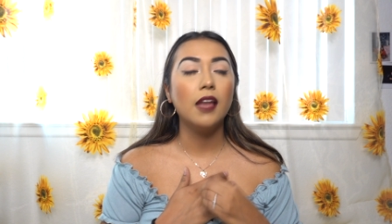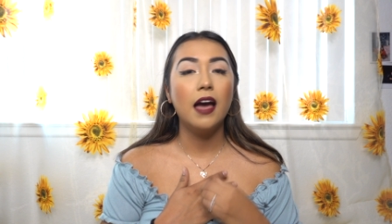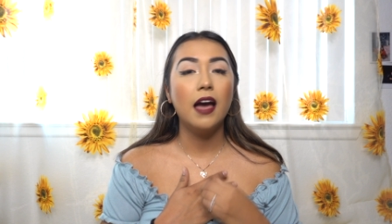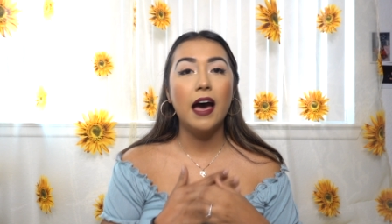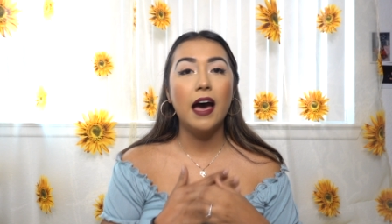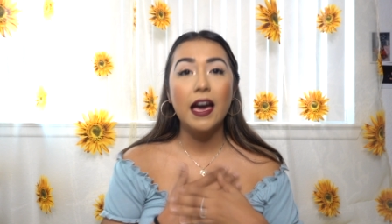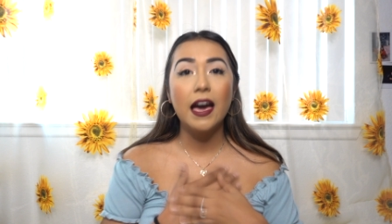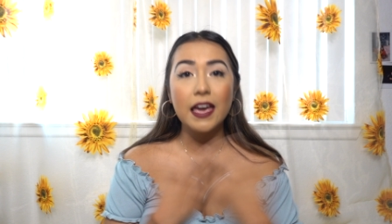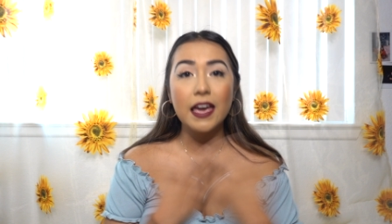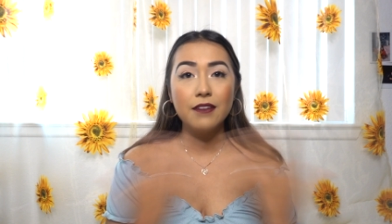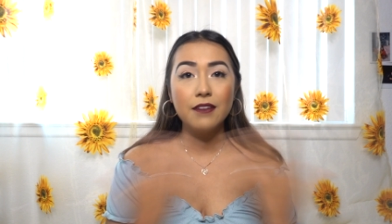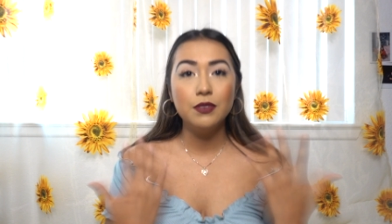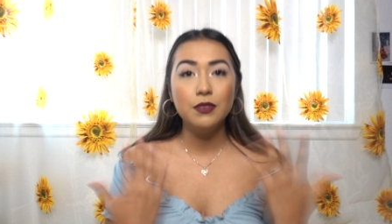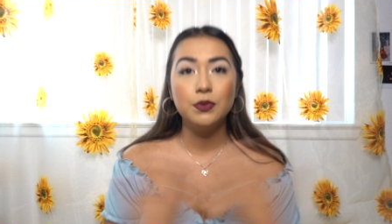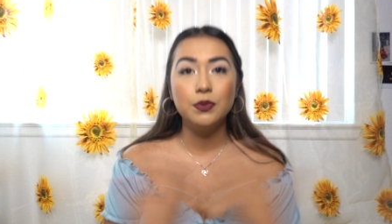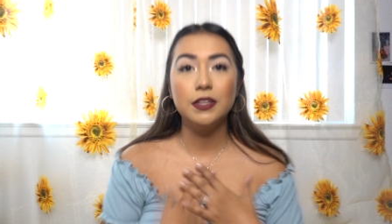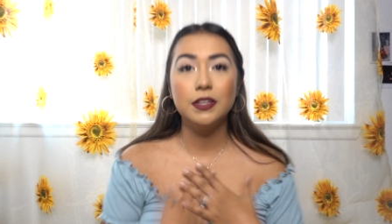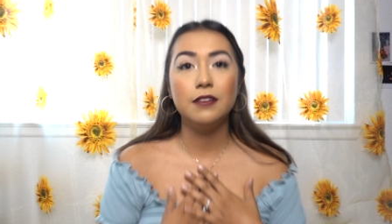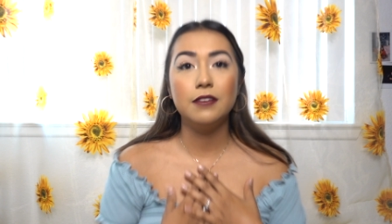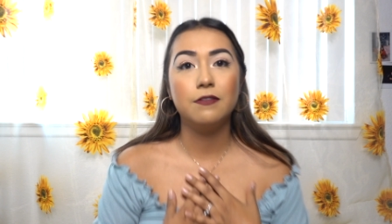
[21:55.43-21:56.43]
I haven't
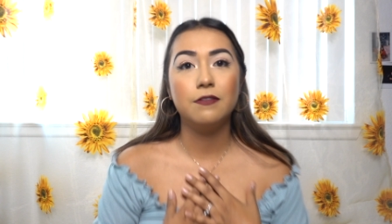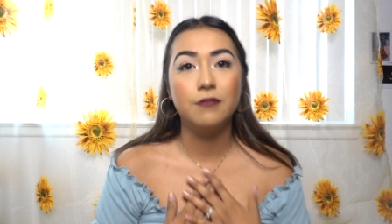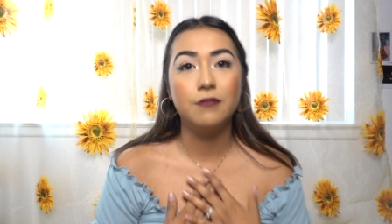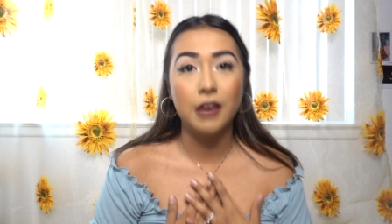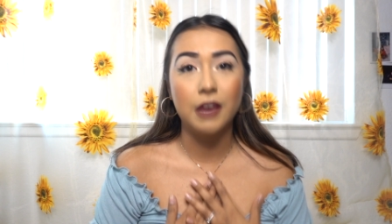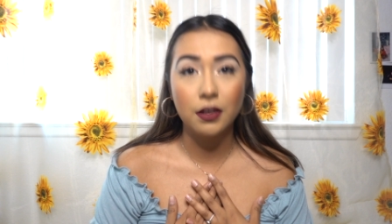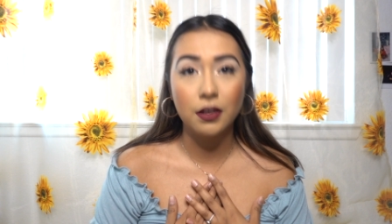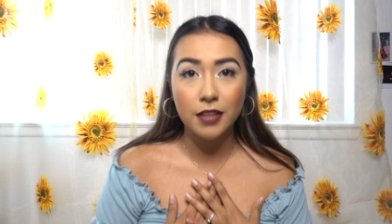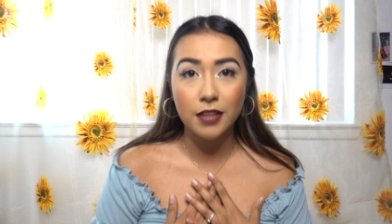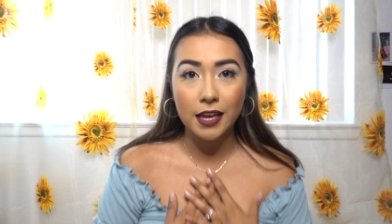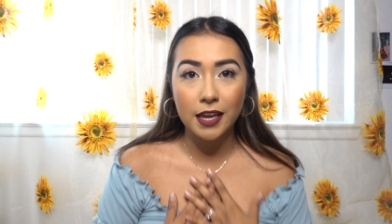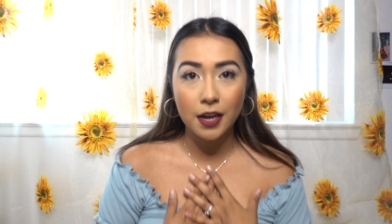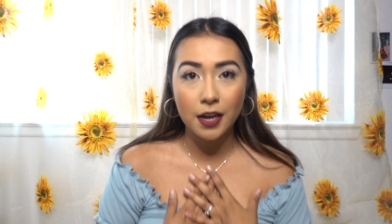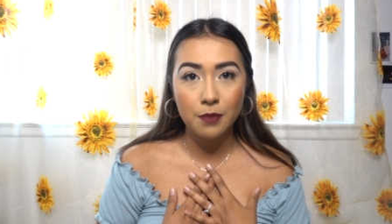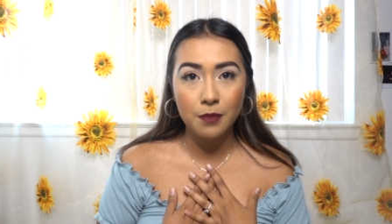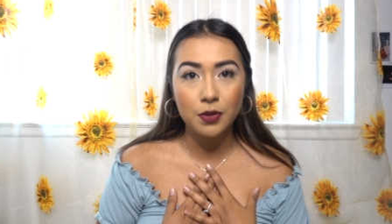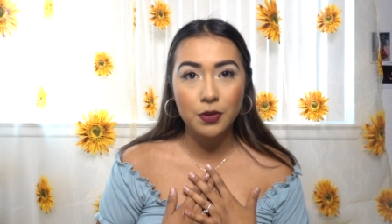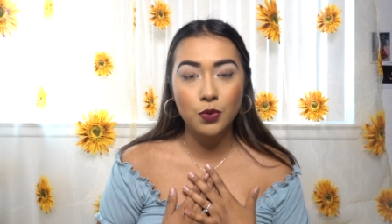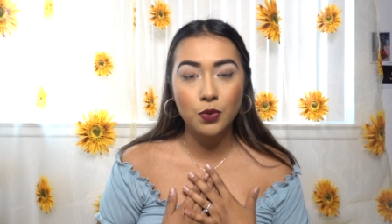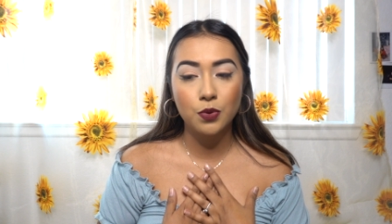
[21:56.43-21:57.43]
really felt like
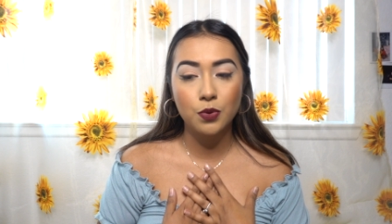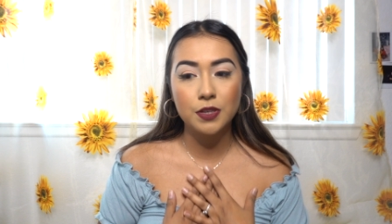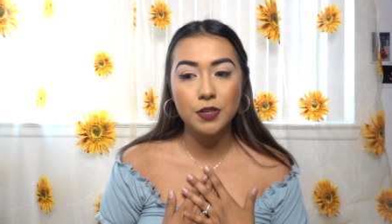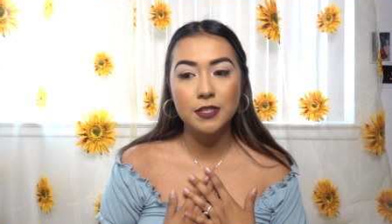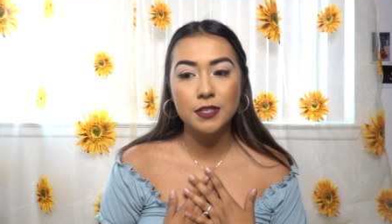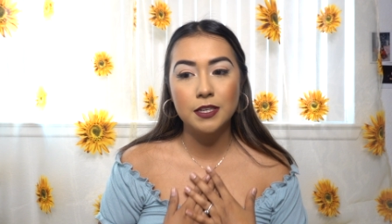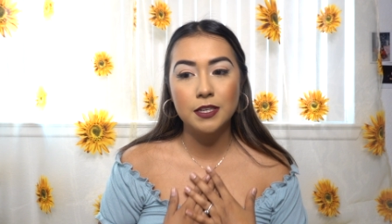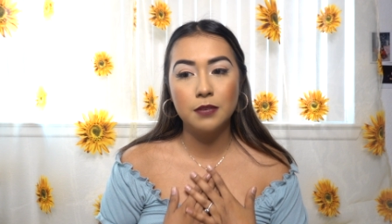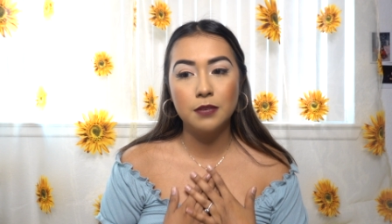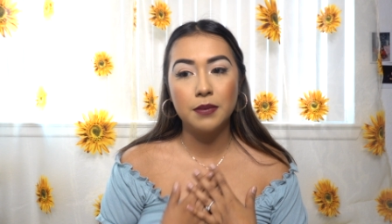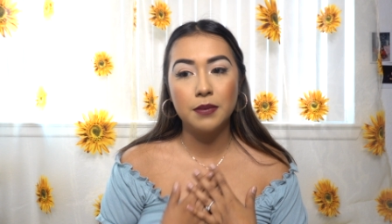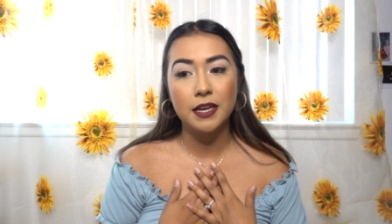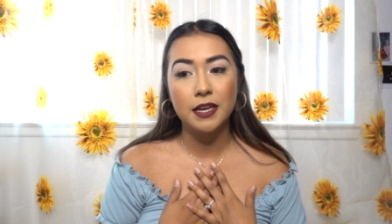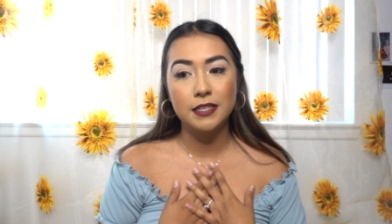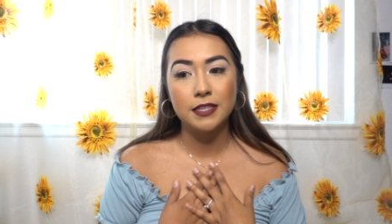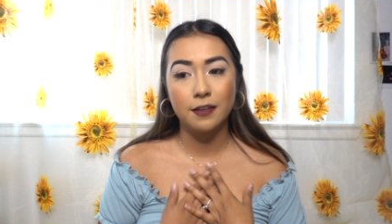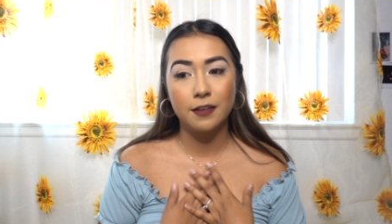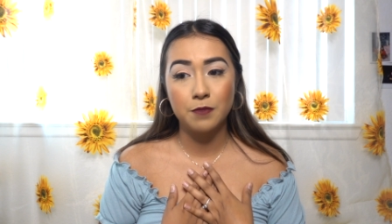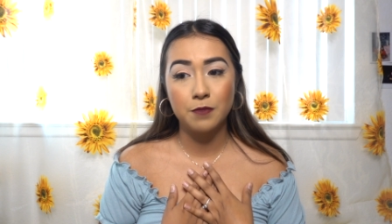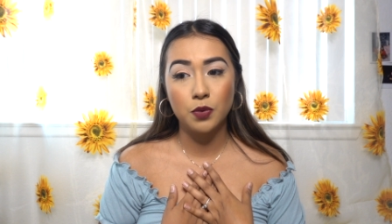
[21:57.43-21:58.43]
I'm on quarantine
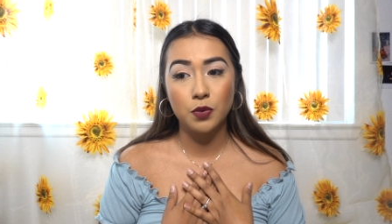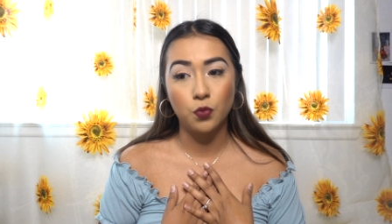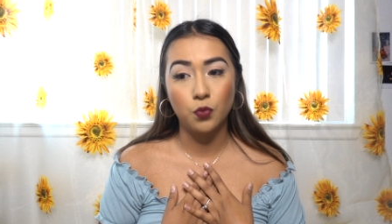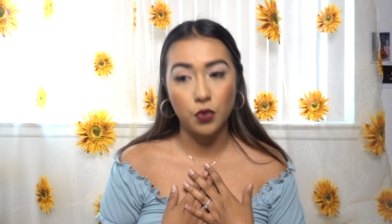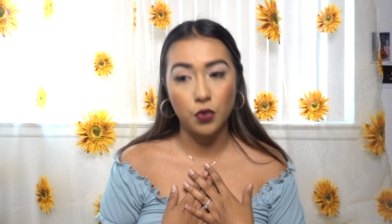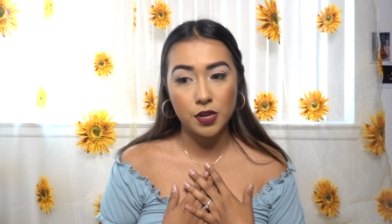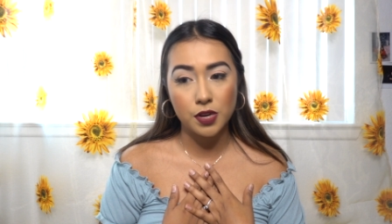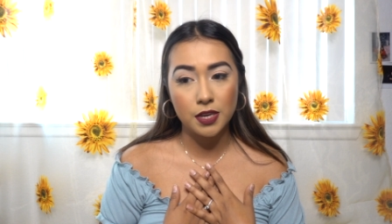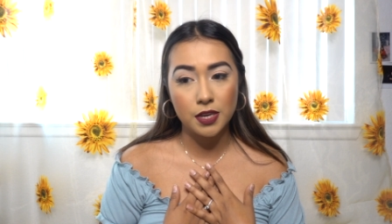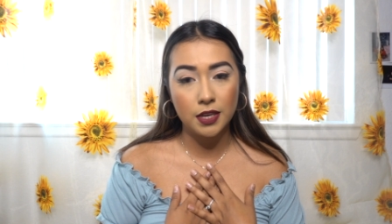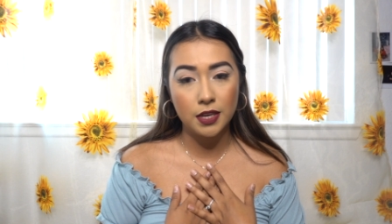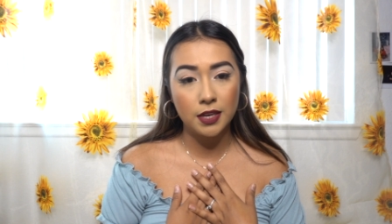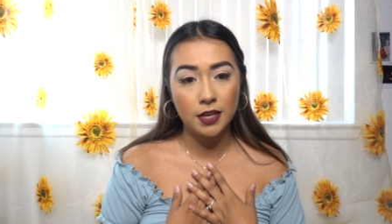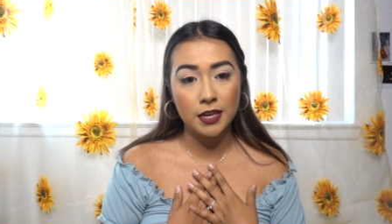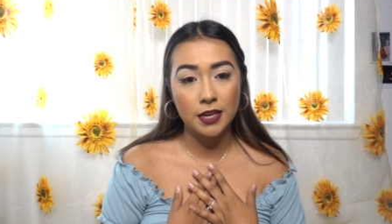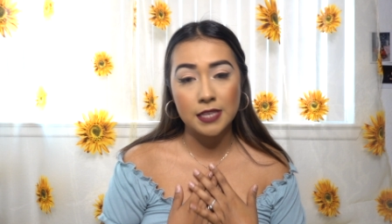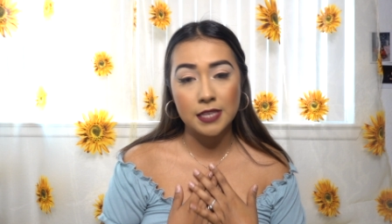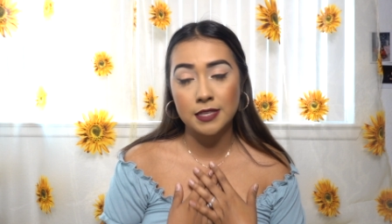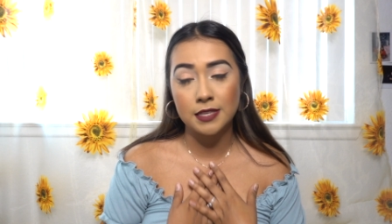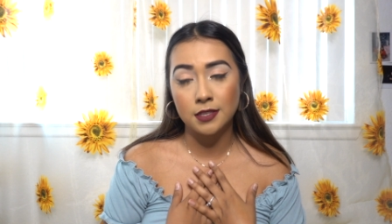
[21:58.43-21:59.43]
because I've been working and
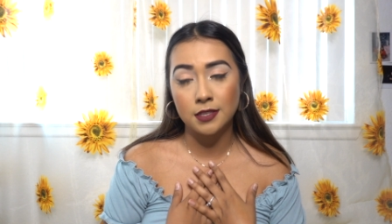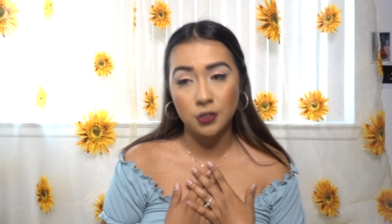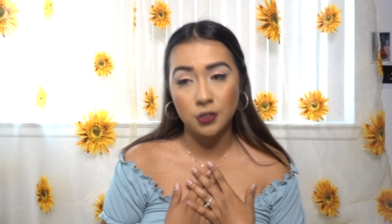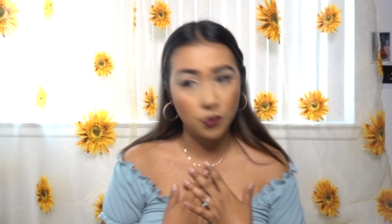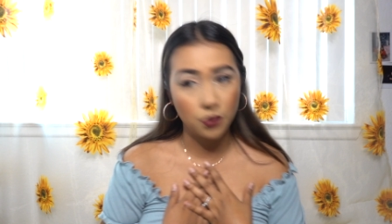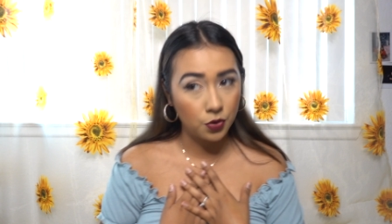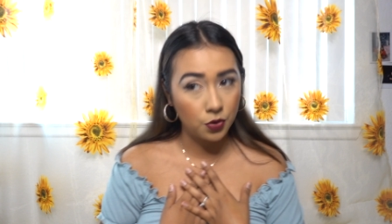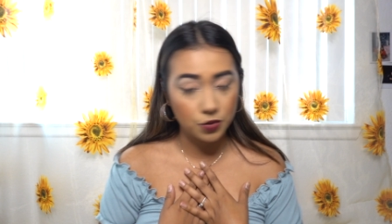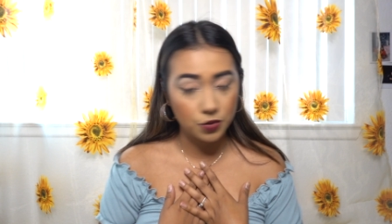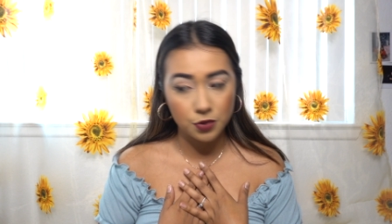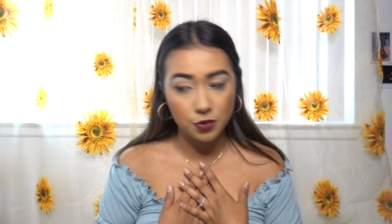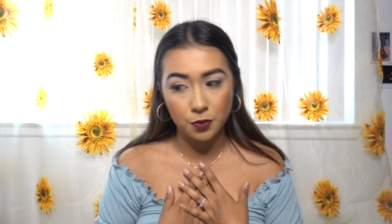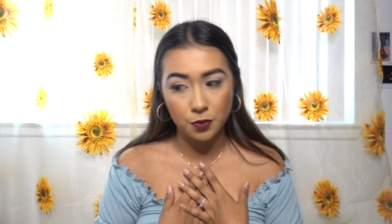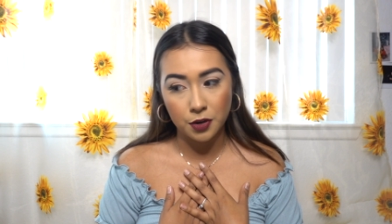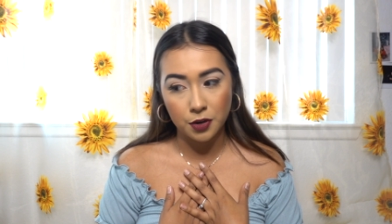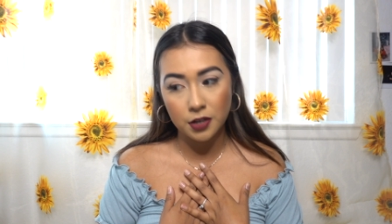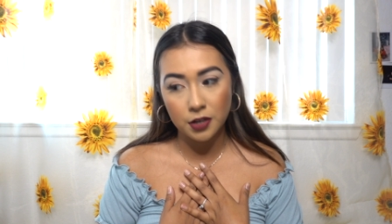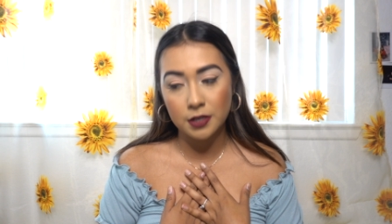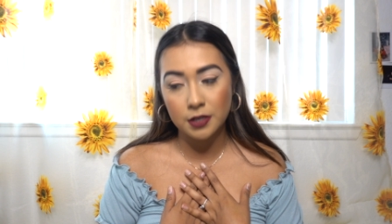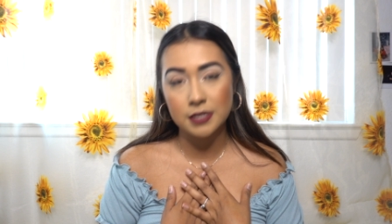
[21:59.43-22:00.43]
I still go to work,